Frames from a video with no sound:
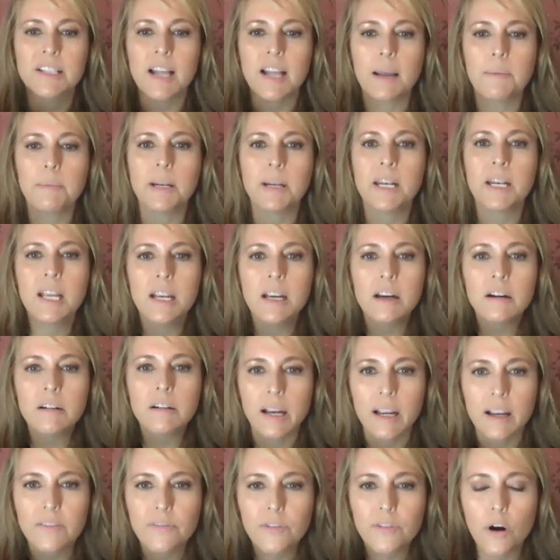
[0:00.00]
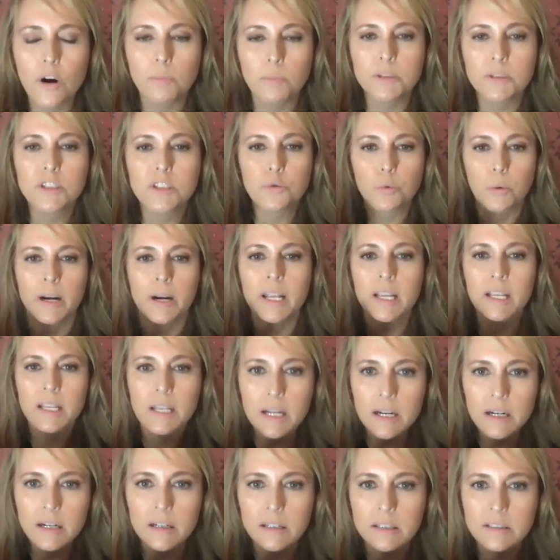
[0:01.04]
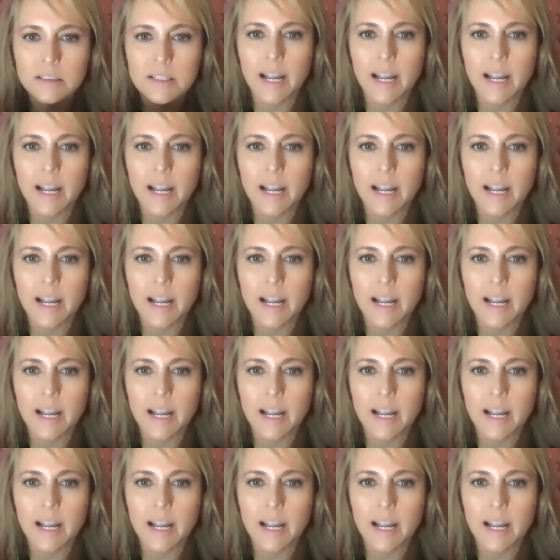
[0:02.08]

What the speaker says: I've been hearing for almost 20 years,